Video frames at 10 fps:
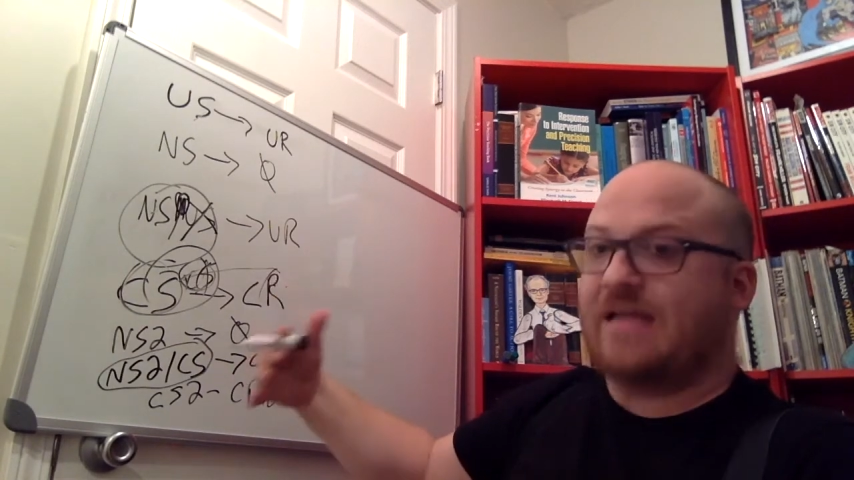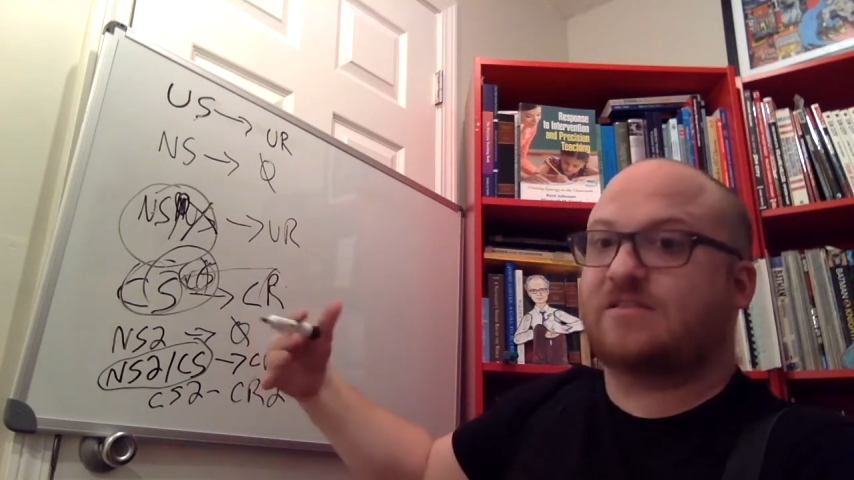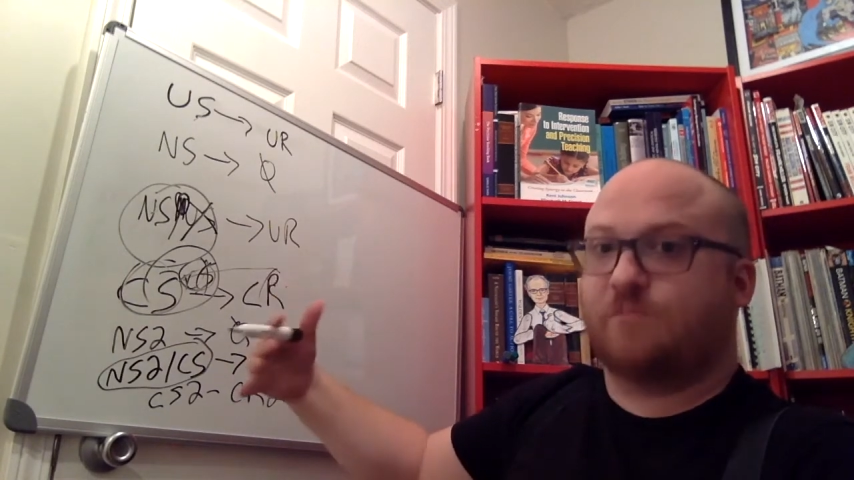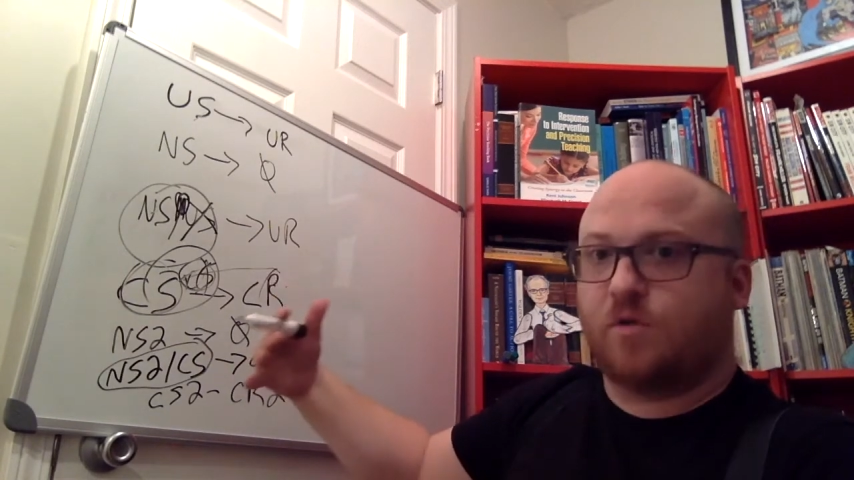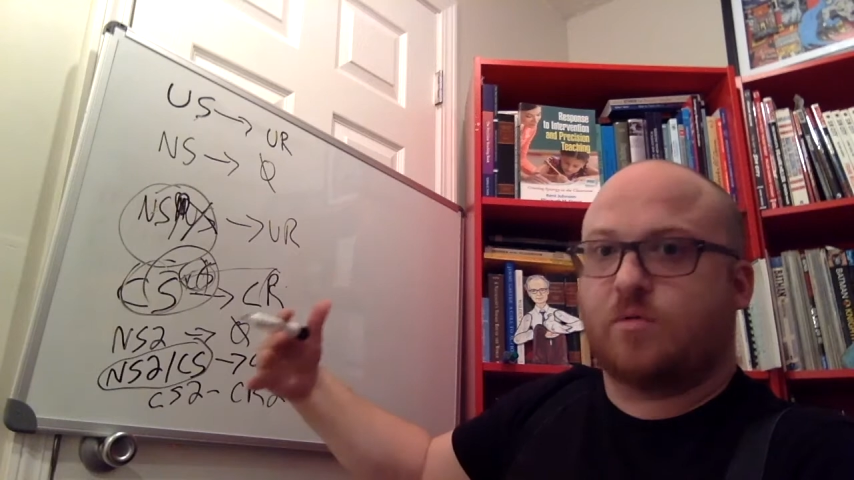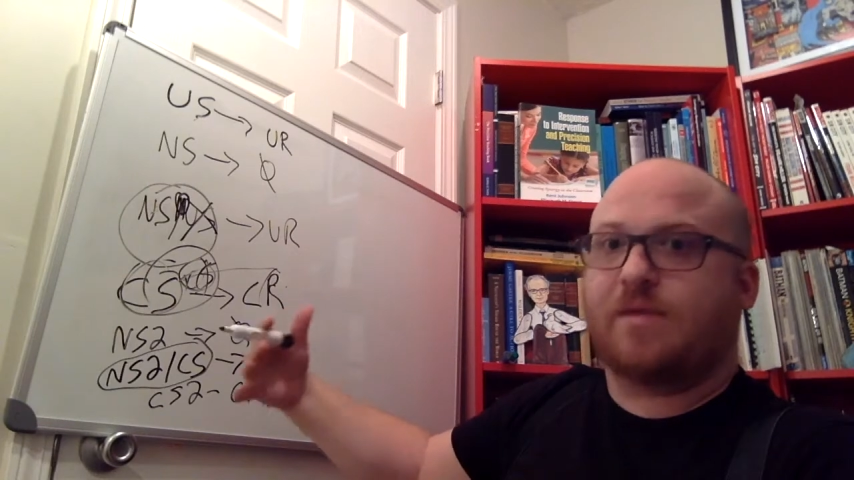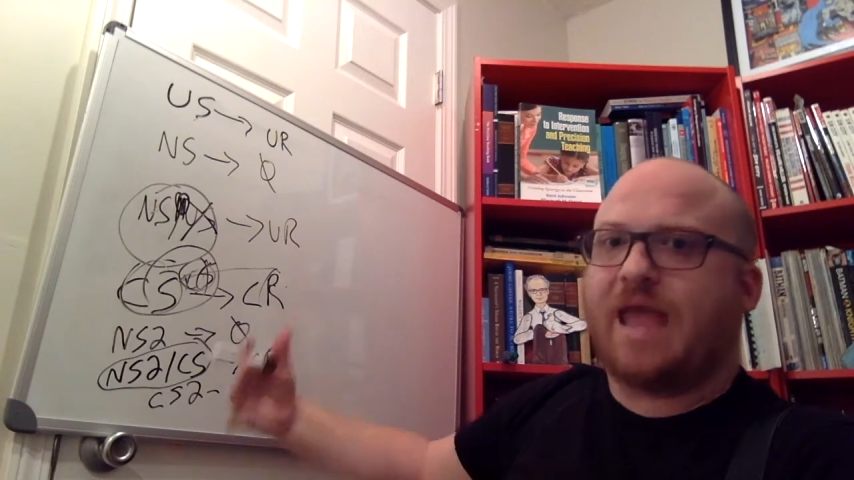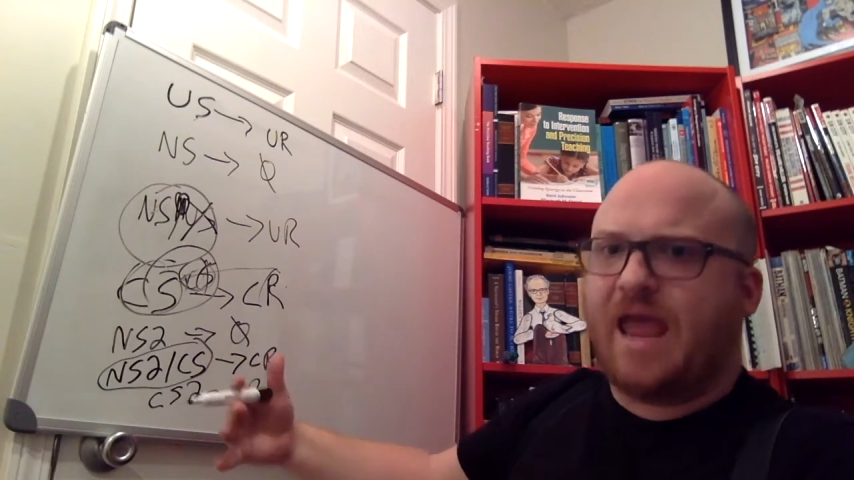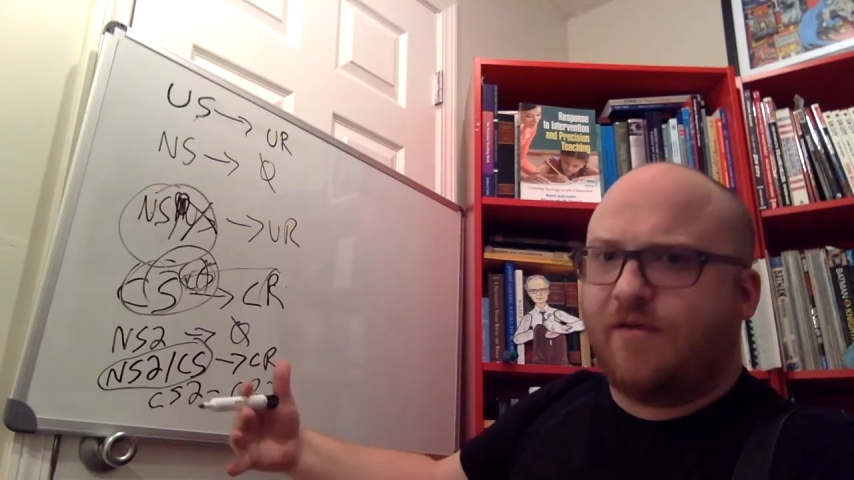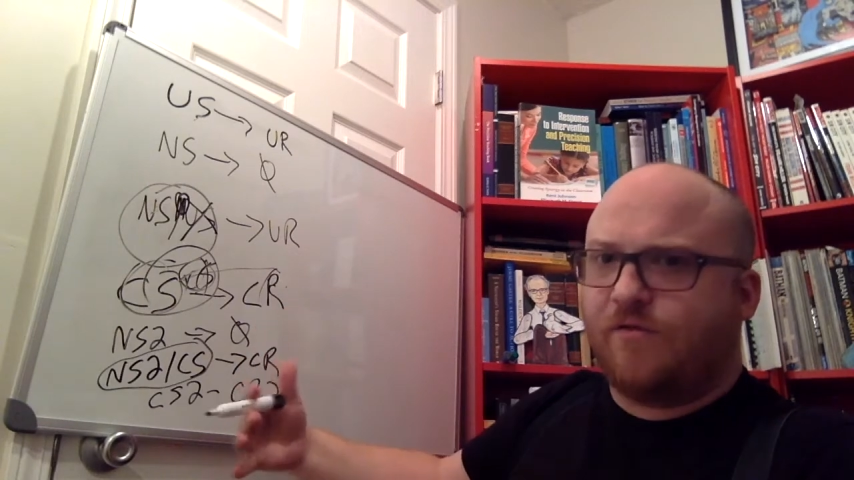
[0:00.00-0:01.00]
verbal
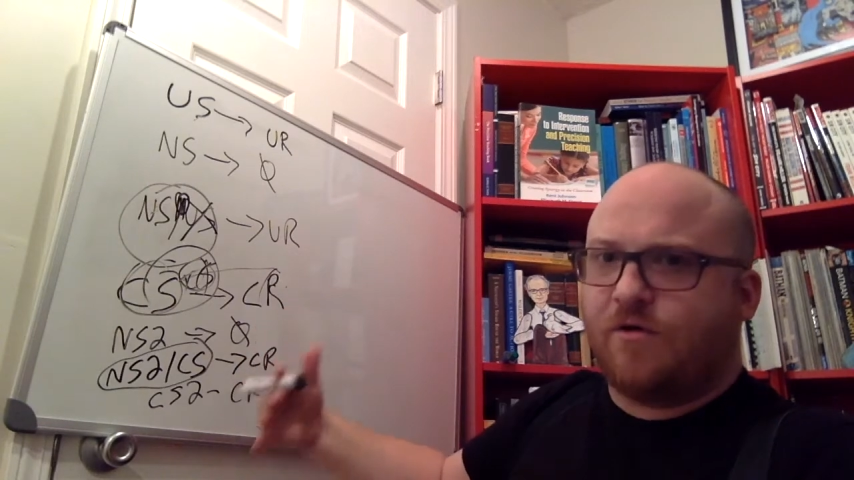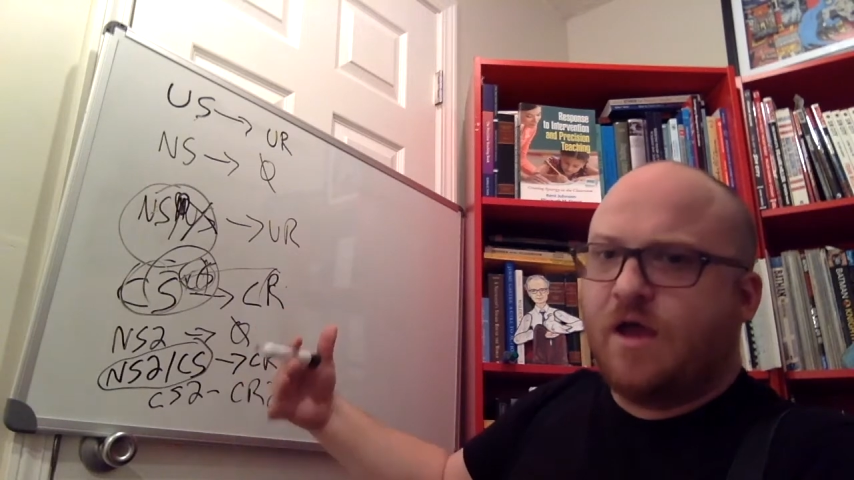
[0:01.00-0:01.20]
behavior,